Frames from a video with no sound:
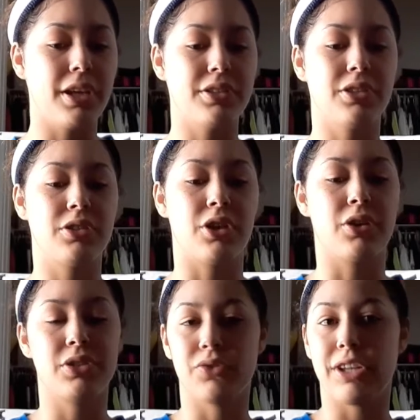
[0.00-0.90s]
And
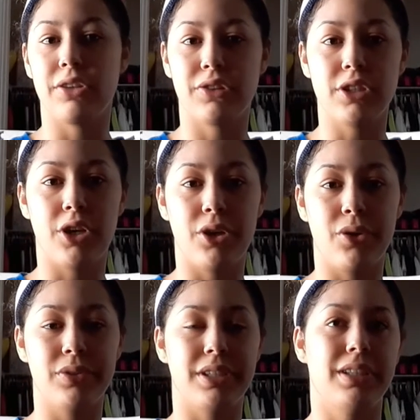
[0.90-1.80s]
so she read the
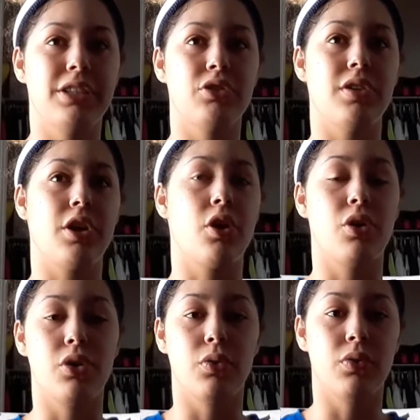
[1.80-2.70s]
note, and then she was like,
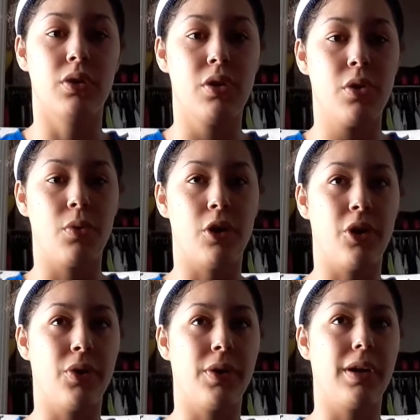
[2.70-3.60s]
oh,
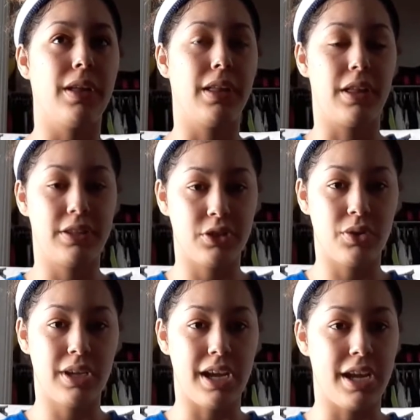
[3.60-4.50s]
well, it's
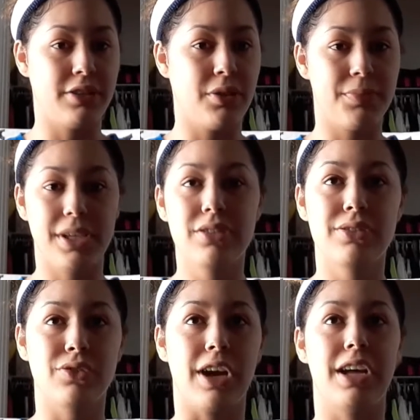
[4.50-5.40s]
okay, don't be
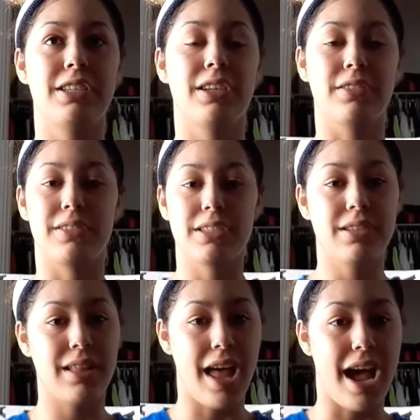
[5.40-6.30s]
stressed, because this
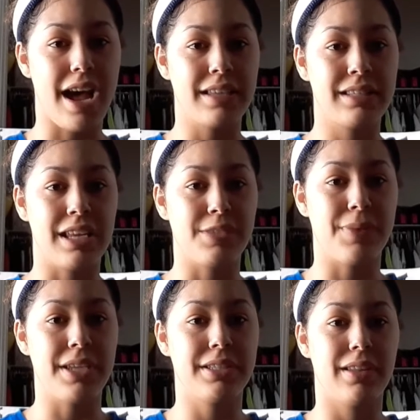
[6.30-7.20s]
class is
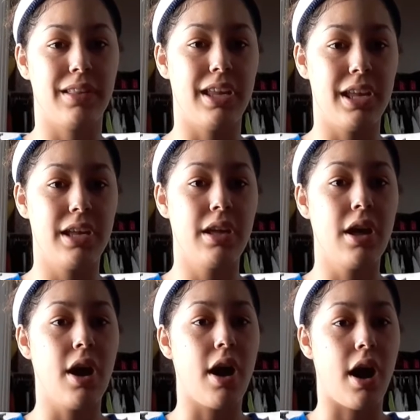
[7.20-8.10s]
basically
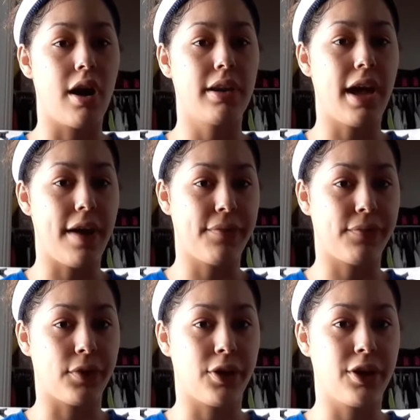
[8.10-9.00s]
on
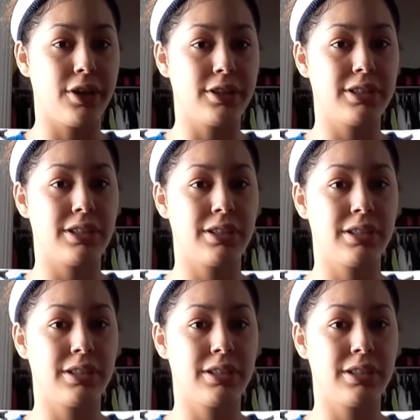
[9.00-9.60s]
effort.